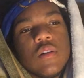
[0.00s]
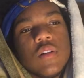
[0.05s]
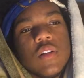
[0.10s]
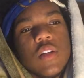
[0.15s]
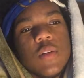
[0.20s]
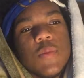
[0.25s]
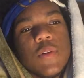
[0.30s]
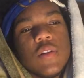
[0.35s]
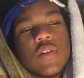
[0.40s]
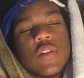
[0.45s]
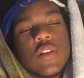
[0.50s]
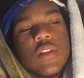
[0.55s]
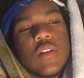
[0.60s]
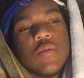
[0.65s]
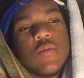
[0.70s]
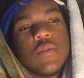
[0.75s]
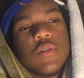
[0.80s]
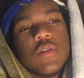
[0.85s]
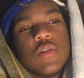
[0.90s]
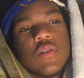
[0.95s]
He basically
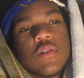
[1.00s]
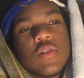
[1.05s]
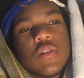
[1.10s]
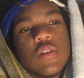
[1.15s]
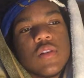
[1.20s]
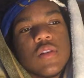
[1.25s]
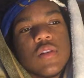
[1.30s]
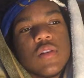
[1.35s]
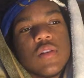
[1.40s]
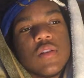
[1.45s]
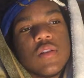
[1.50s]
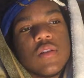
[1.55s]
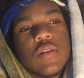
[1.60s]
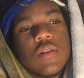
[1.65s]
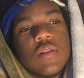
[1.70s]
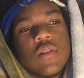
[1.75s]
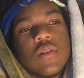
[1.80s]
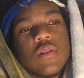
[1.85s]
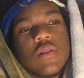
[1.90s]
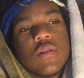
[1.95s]
would just like,
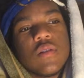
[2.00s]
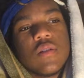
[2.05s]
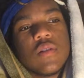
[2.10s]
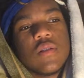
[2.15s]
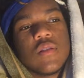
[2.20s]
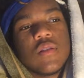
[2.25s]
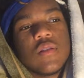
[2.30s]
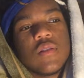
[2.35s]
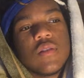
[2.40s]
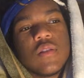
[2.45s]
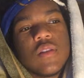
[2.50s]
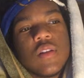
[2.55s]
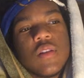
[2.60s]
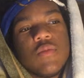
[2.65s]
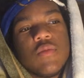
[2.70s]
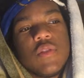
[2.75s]
he